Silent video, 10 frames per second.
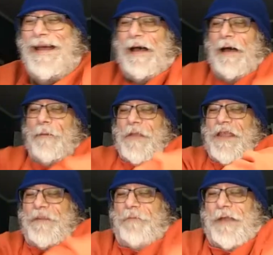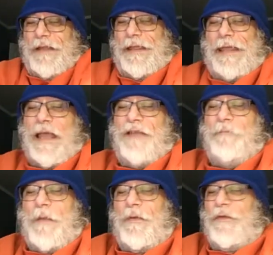Um, he's bringing the
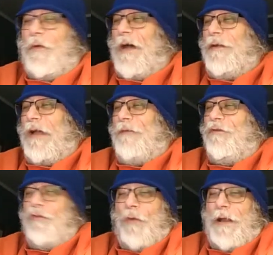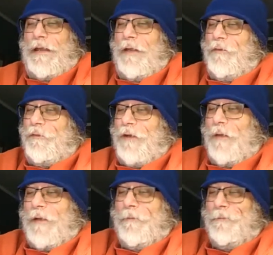cast members, so I don't have no idea who's
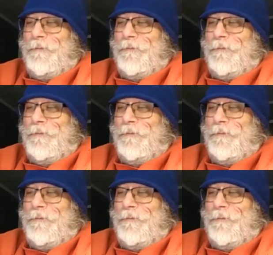coming.